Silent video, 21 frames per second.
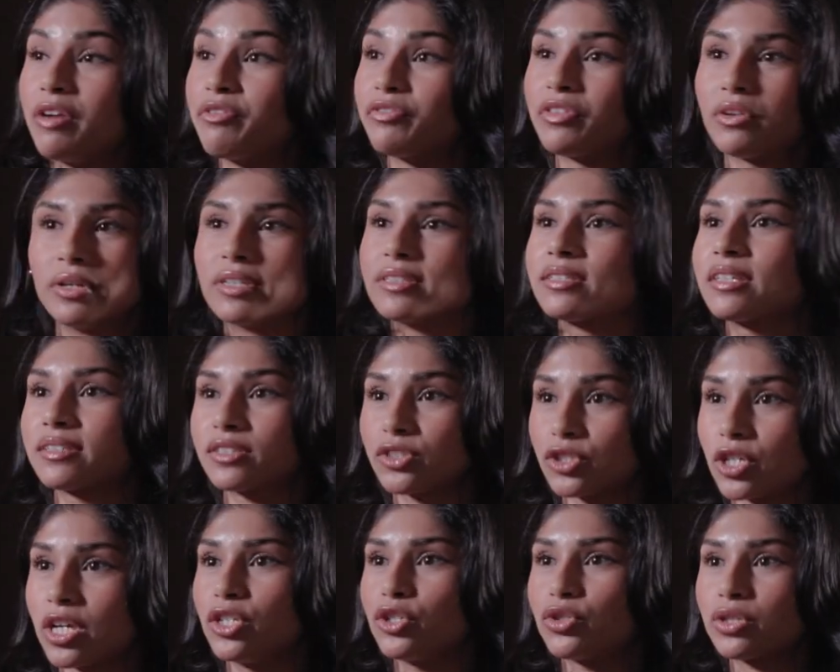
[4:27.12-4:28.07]
if there is an
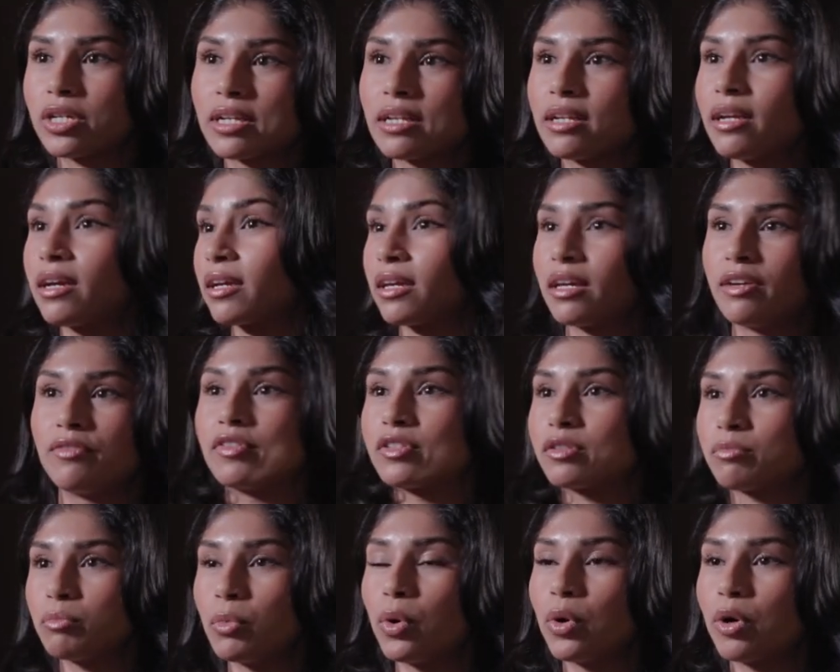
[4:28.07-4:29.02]
exchange rate, like if
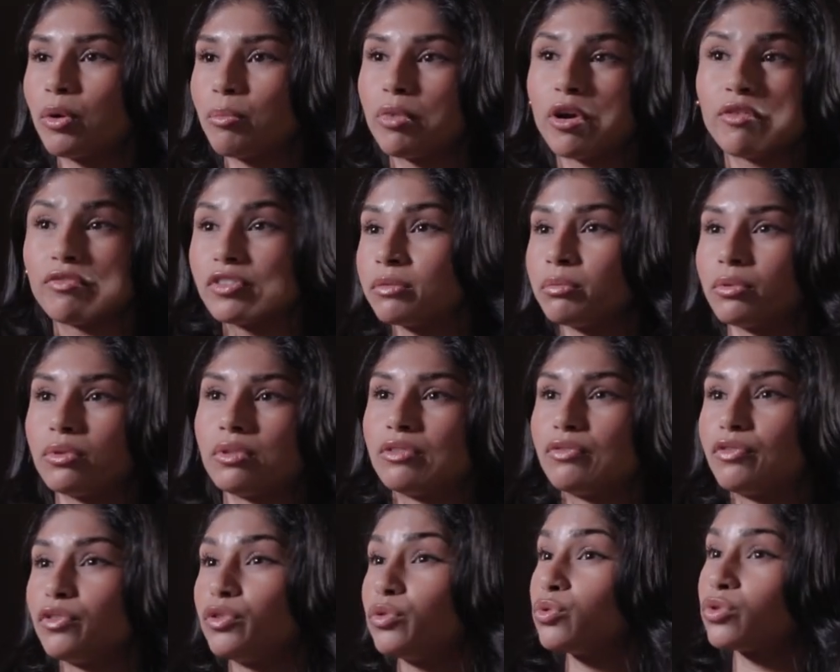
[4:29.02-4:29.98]
it's more profitable
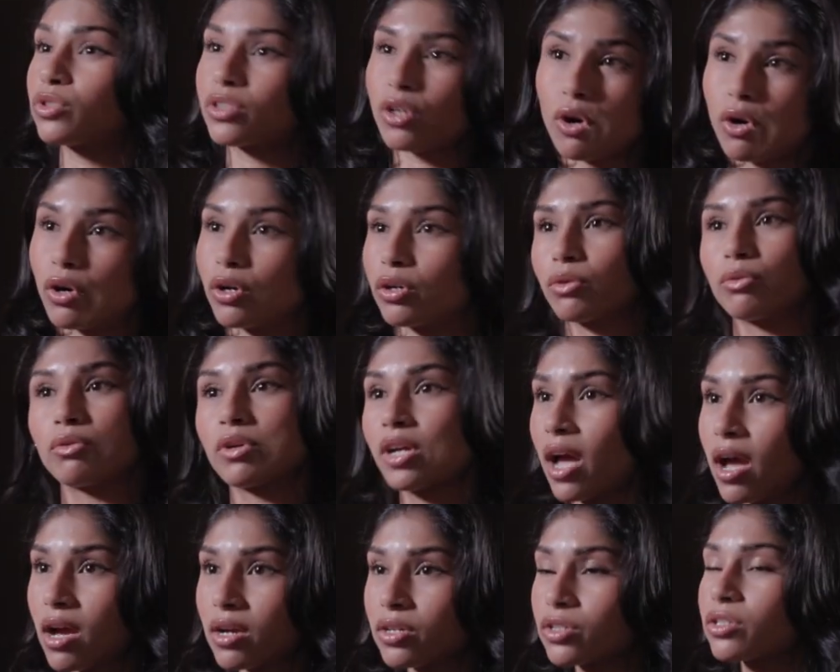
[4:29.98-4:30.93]
if you use card or
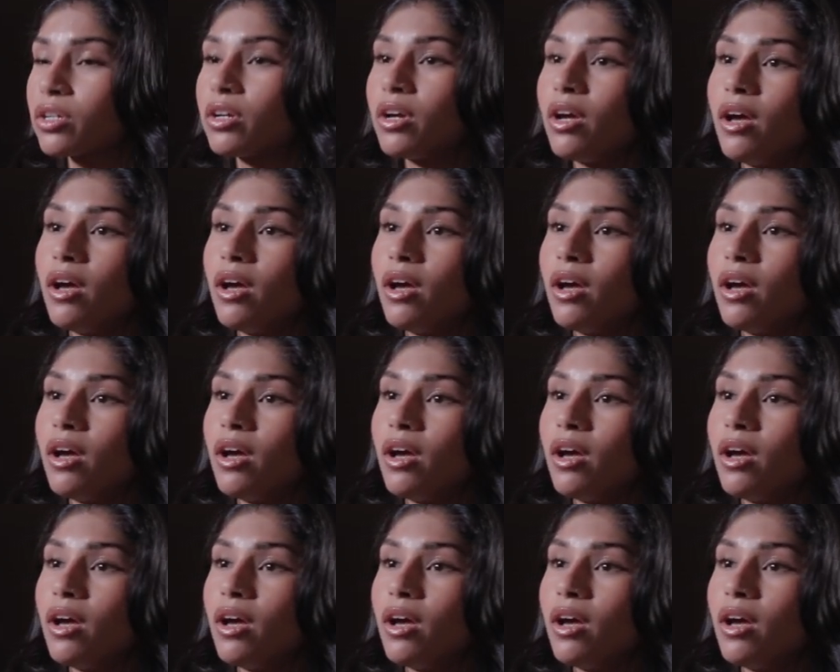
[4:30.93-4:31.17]
cash.